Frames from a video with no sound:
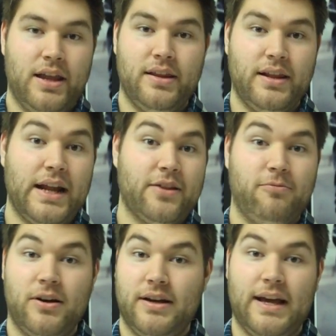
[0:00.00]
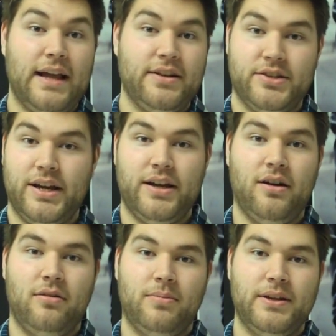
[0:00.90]
That's a weird analogy, I
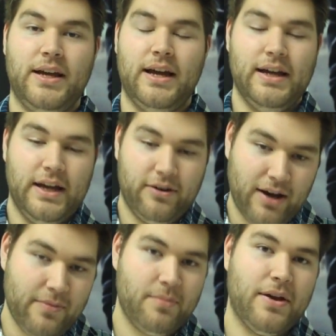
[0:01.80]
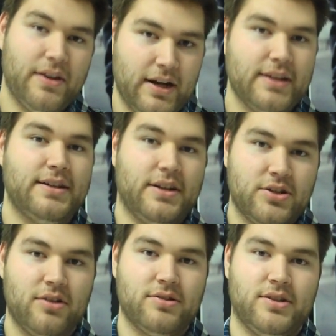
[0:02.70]
know. But yeah, it grabs you by the nuts and it
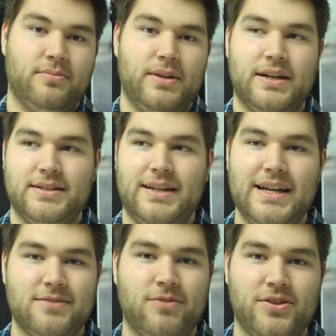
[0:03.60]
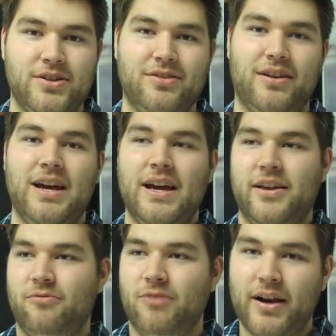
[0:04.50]
chokes you, because that's what you're doing.
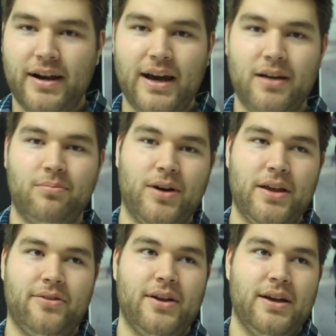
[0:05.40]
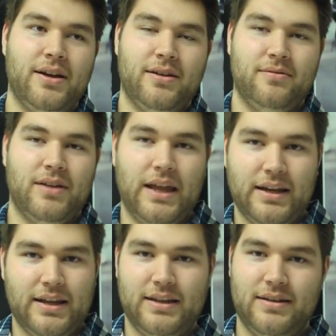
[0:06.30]
You're running out of breath.
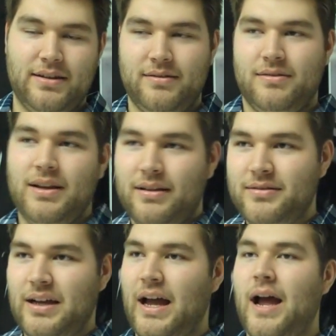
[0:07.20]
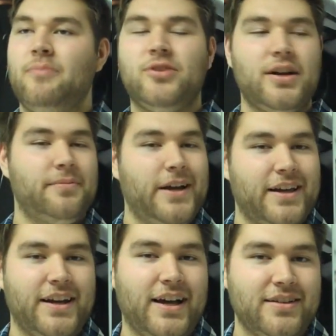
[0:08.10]
And I'm trying to make
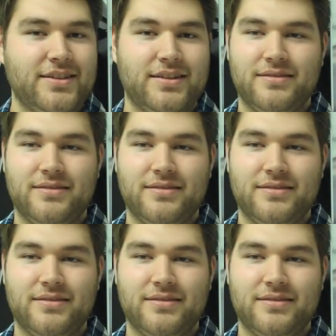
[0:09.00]
an analogy.